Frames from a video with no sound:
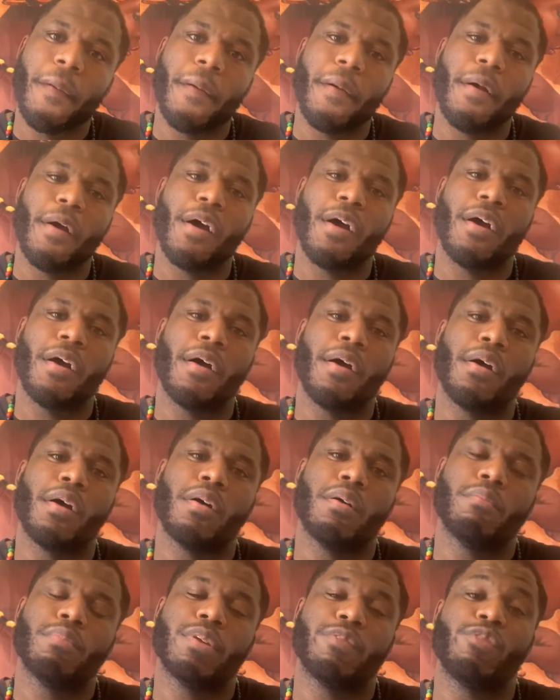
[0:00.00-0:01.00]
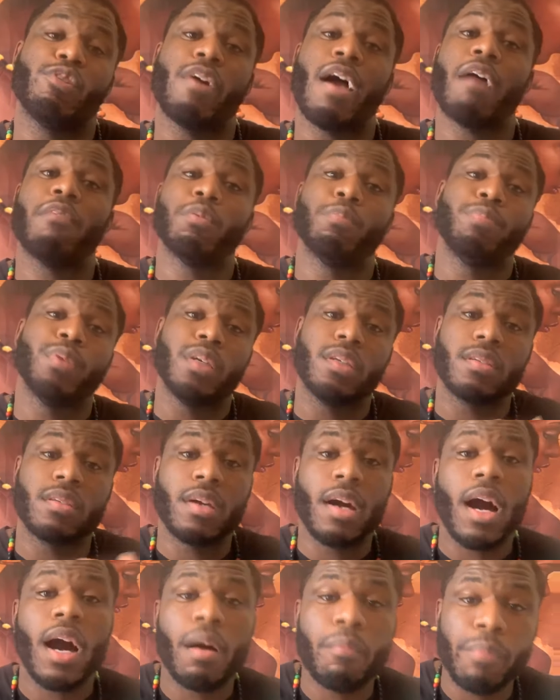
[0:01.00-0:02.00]
But if you have a piece,
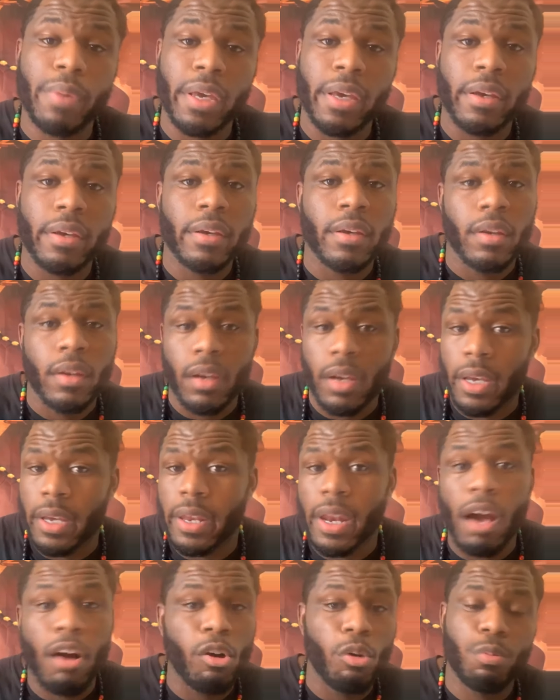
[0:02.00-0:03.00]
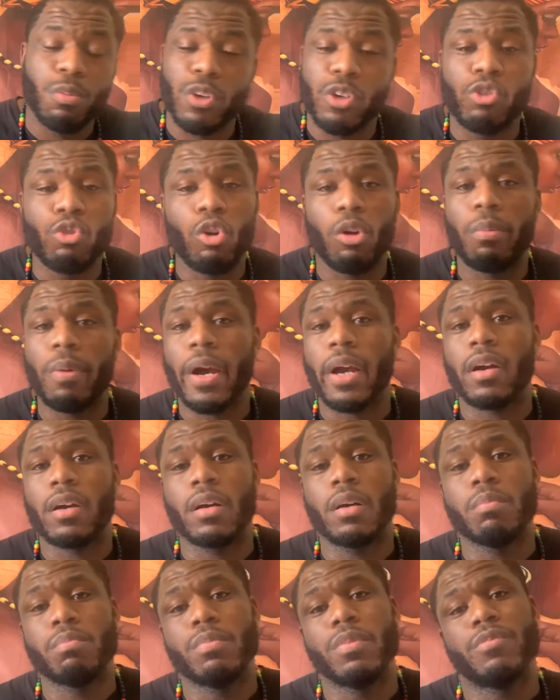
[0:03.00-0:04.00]
comment, and I'll open the door back
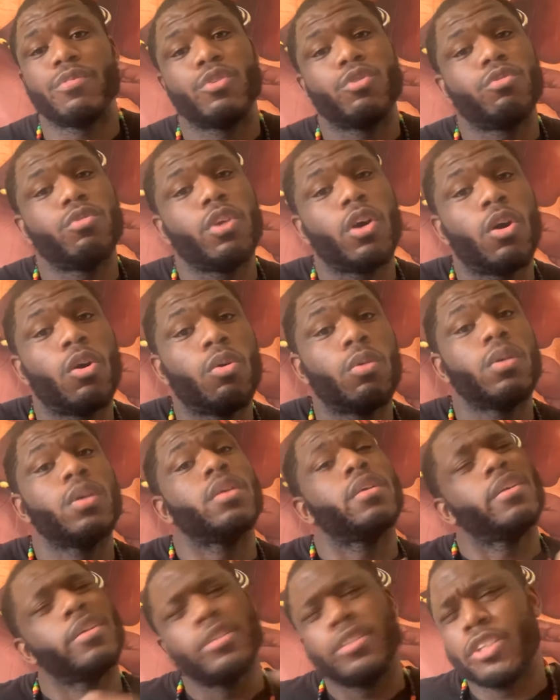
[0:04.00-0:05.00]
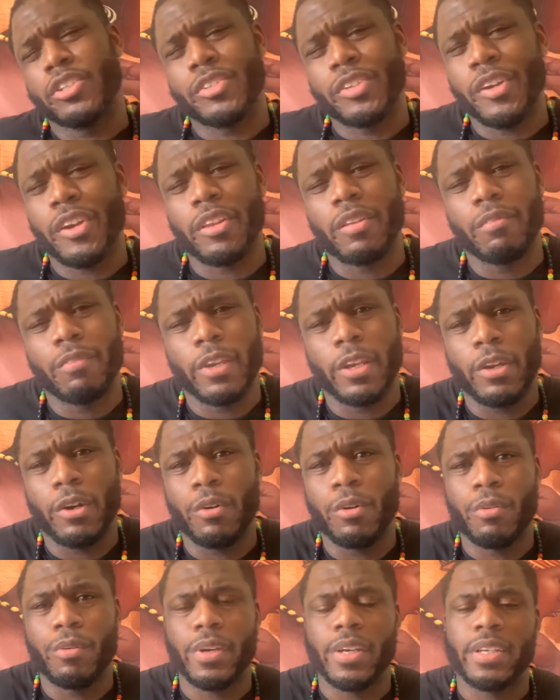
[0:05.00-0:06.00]
up. If you don't, just share the
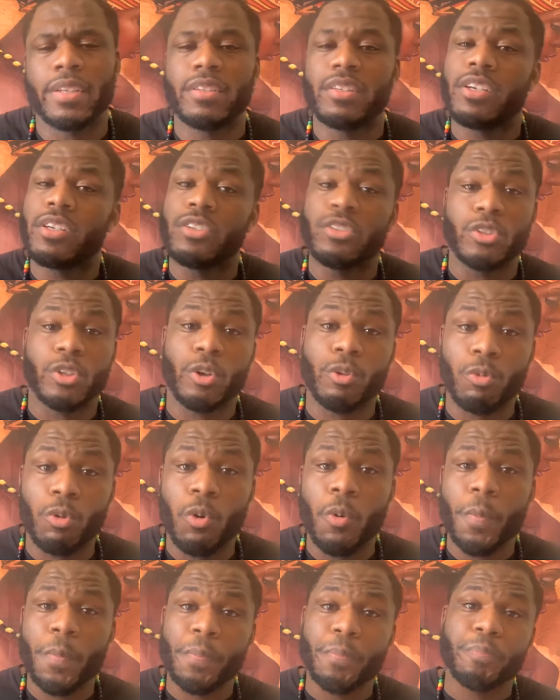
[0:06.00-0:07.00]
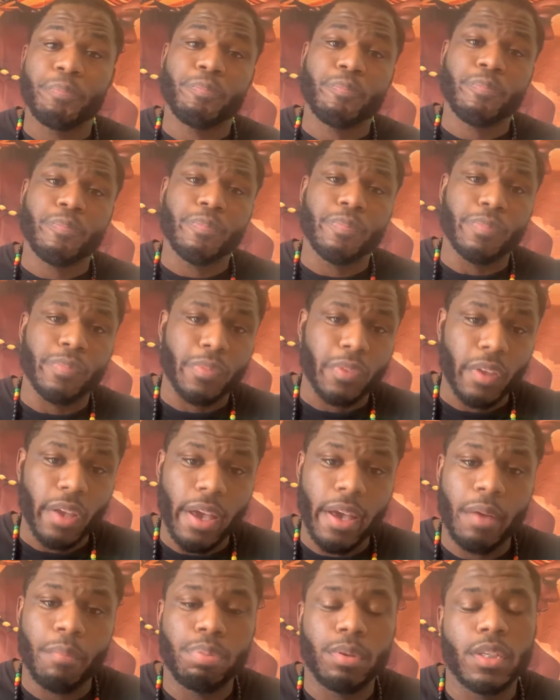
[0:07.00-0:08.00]
video in general,
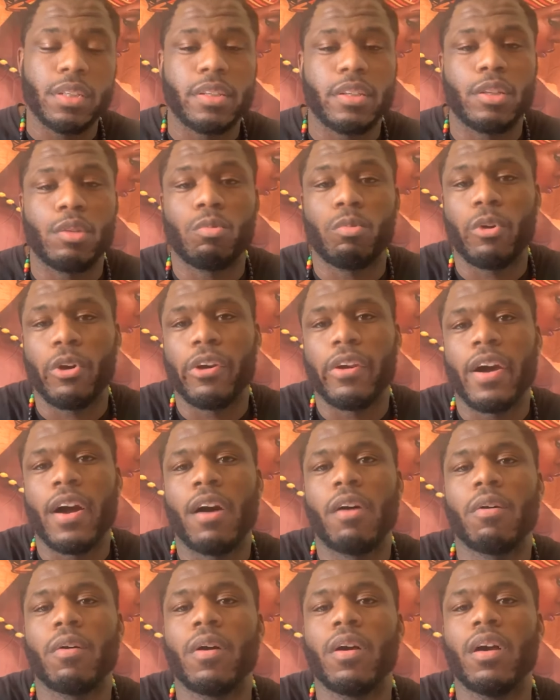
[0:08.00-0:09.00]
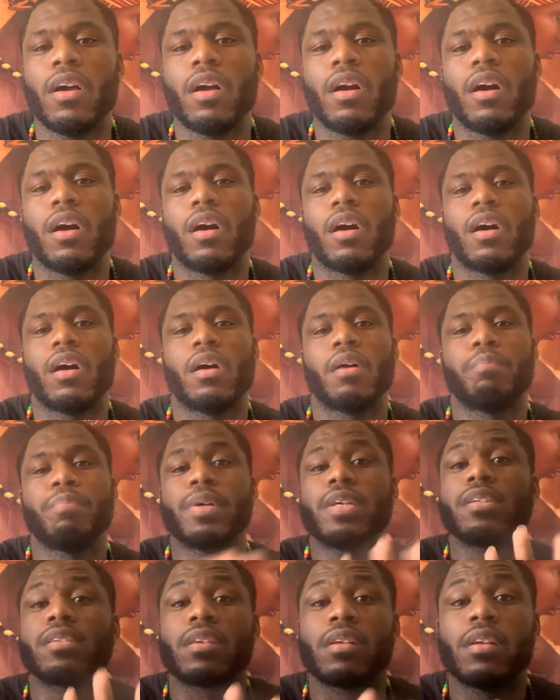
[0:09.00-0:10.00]
and please get the word out.
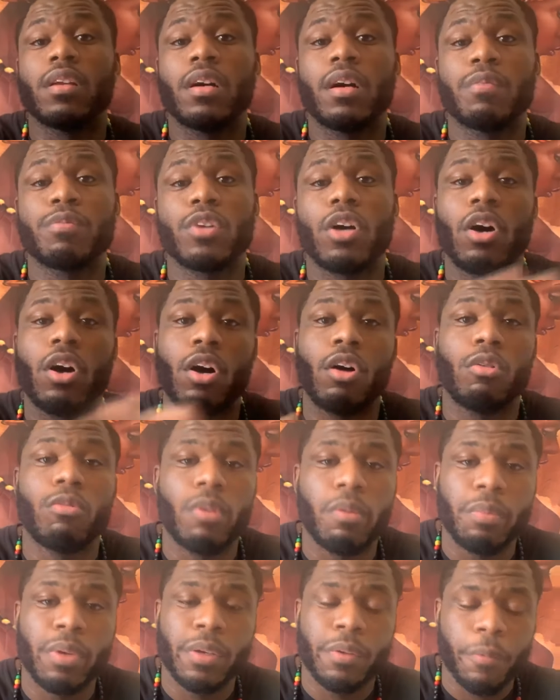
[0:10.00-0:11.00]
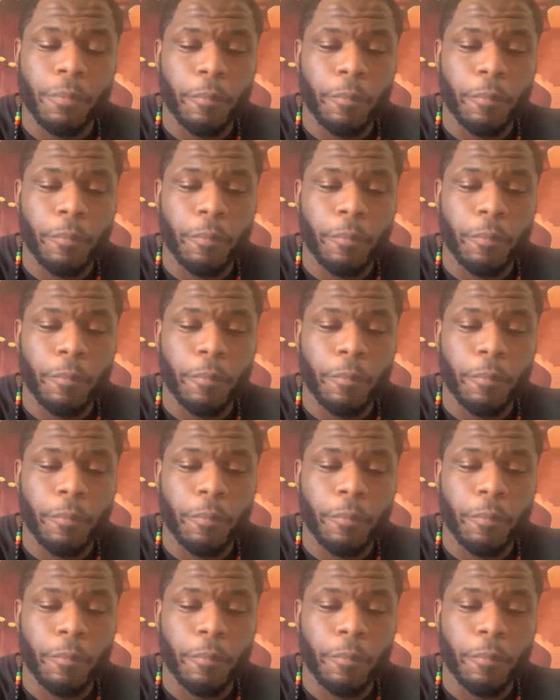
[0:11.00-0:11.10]
Peace and love to all women.